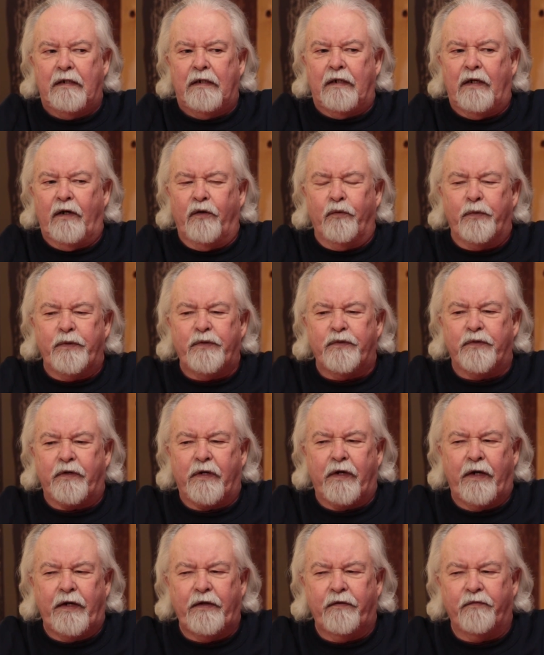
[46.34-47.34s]
I always
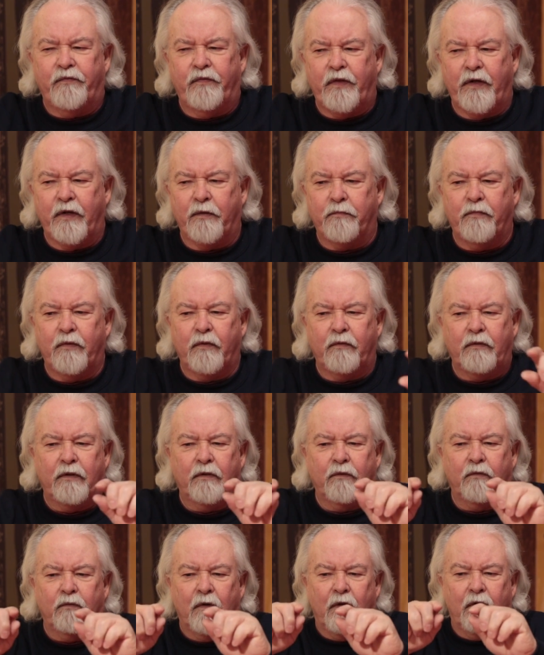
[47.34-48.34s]
kind of think,
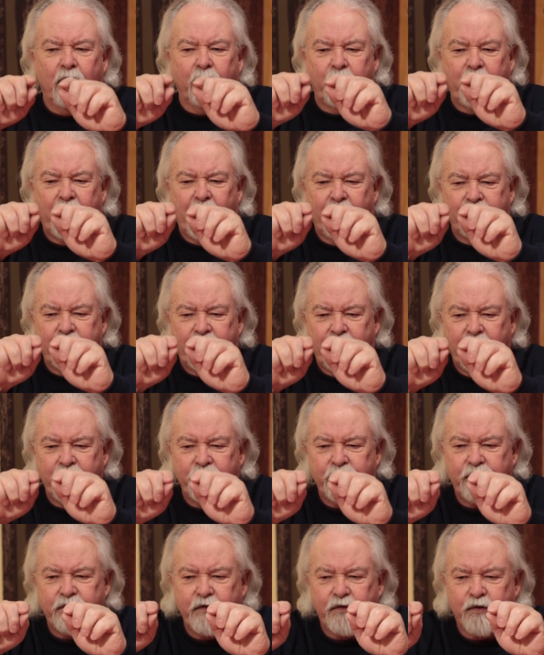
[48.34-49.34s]
we have a
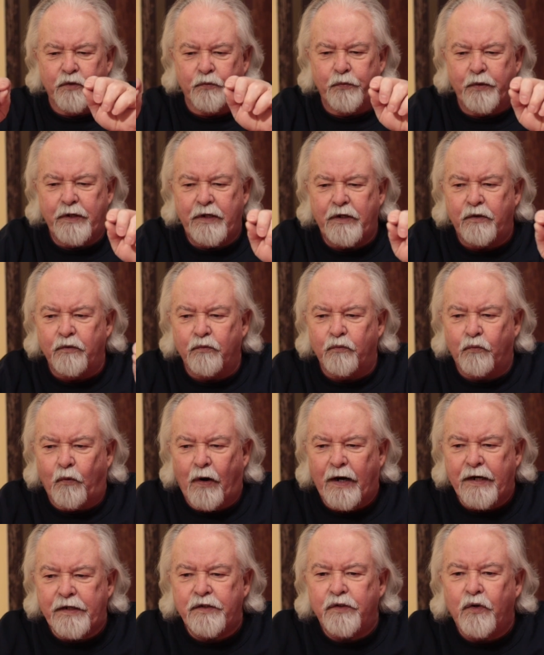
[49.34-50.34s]
tendency to read and
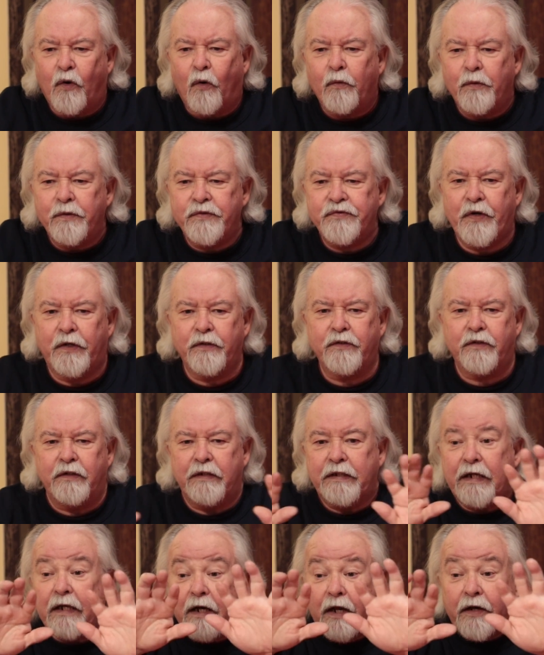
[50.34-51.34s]
write
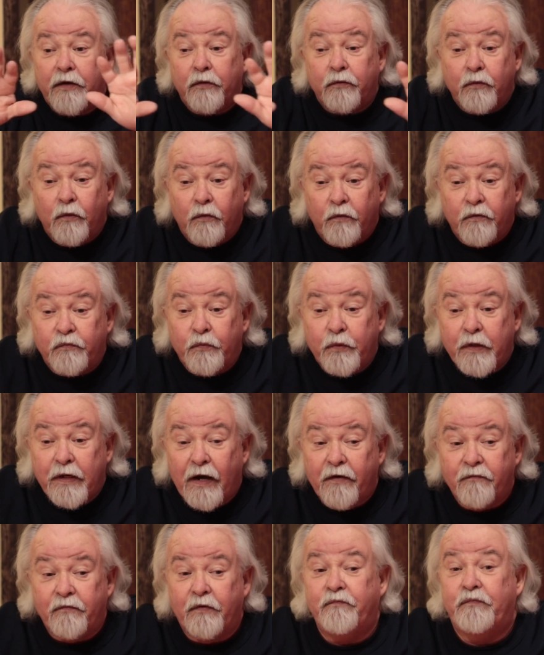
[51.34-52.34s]
horizontally, and I don't know if we
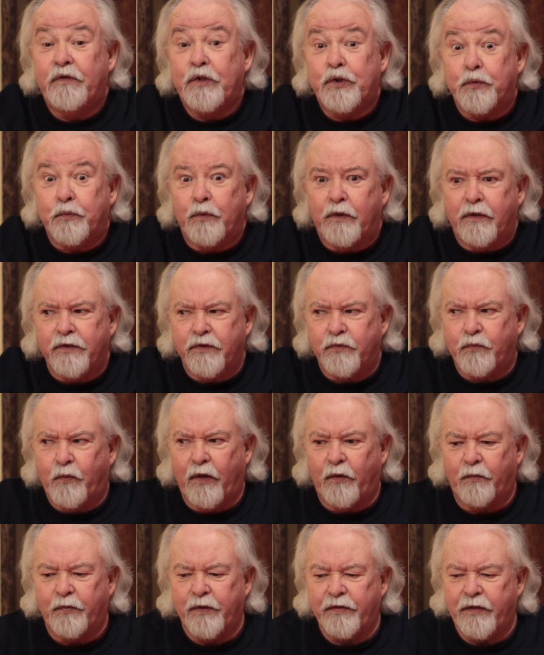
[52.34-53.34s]
have a visual as
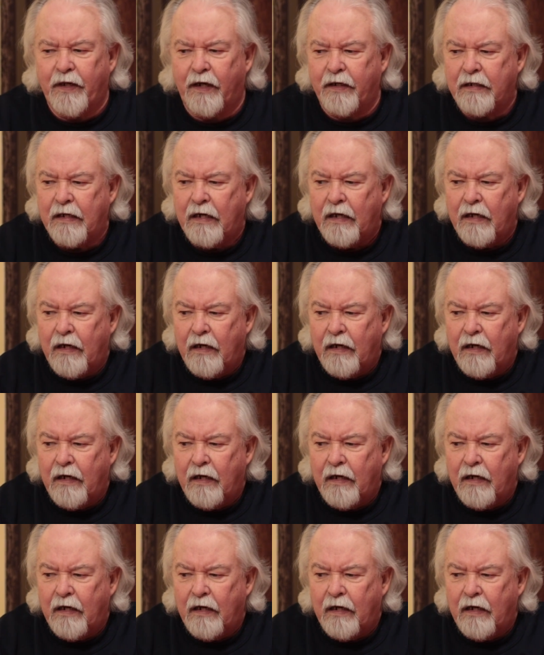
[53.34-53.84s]
well with that.